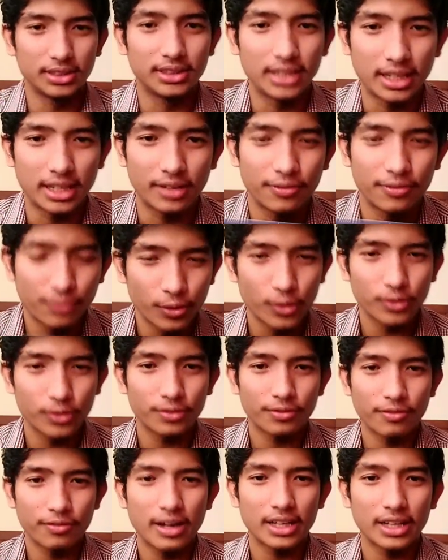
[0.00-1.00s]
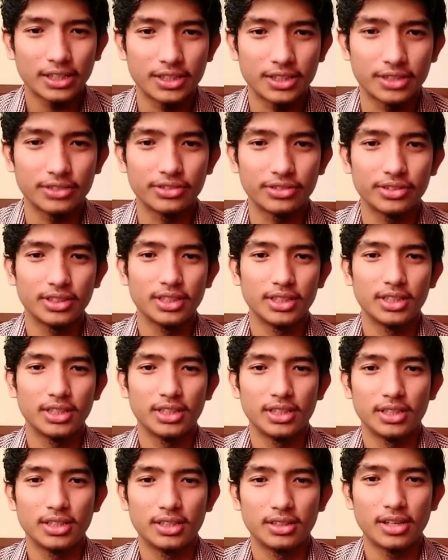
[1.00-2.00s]
are four factors
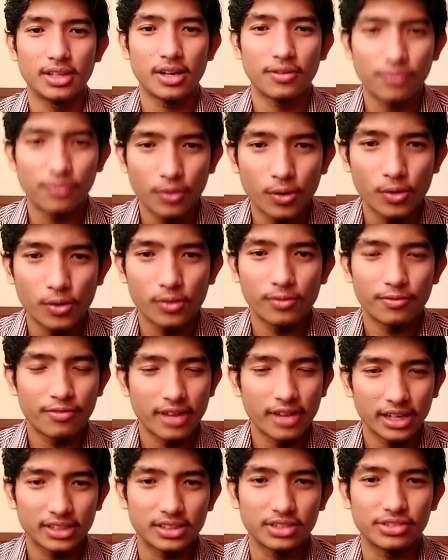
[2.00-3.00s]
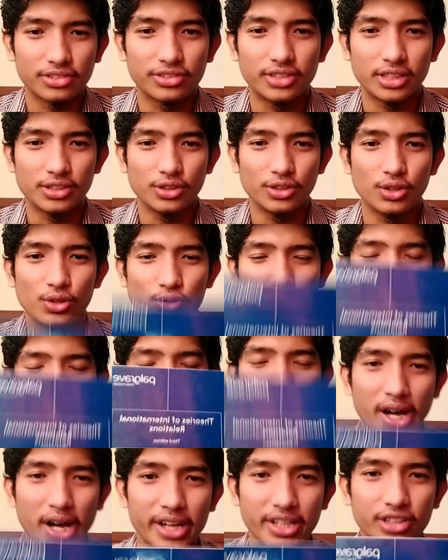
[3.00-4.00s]
that you should
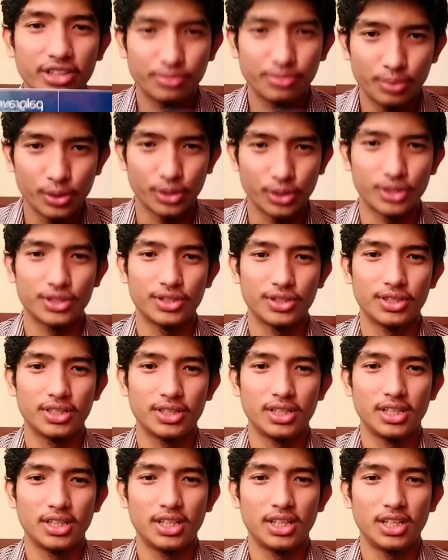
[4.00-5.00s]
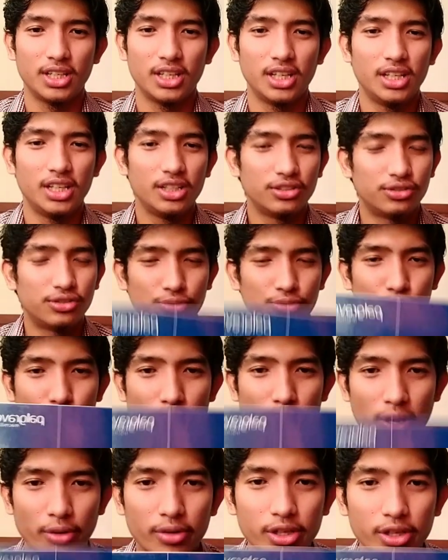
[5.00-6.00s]
buy this book. It is
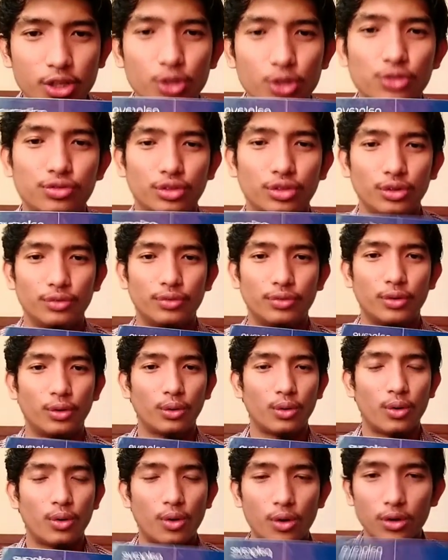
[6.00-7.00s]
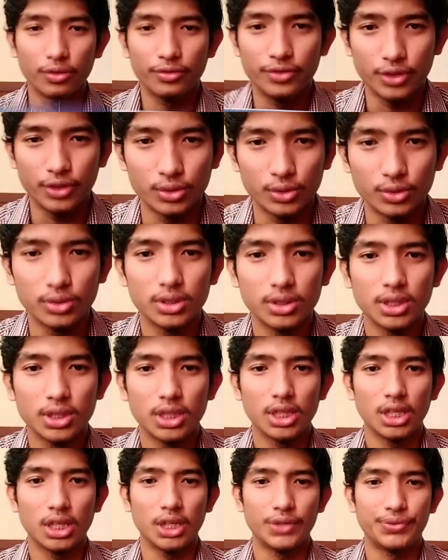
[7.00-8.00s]
very useful for all of you
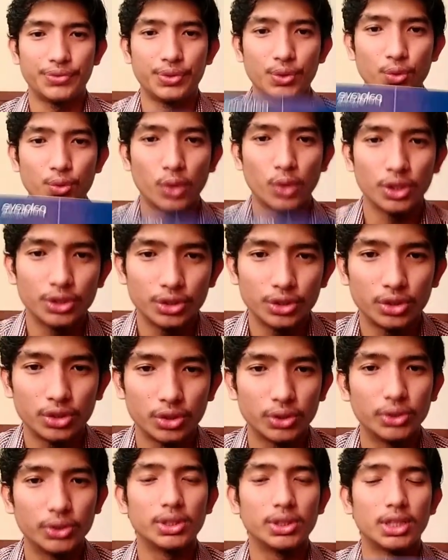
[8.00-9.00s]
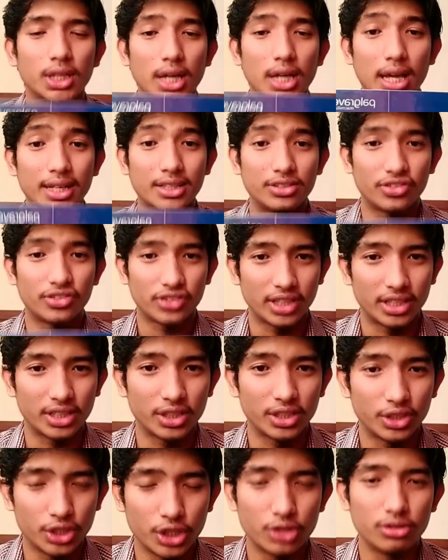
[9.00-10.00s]
if you want to understand the
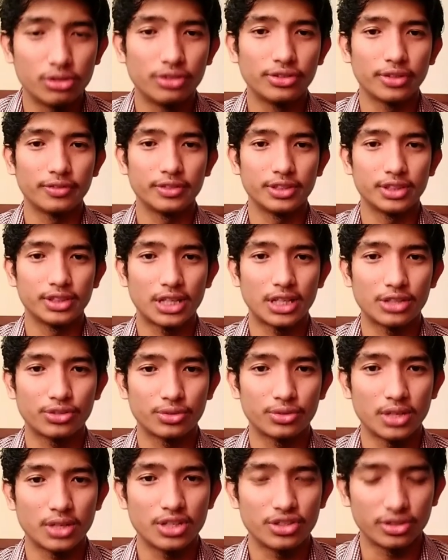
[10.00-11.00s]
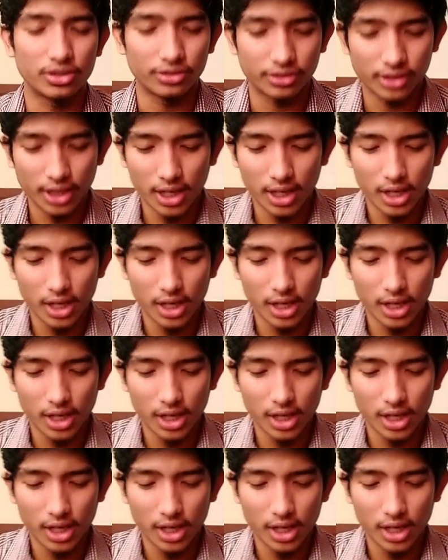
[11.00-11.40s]
theories of international relations.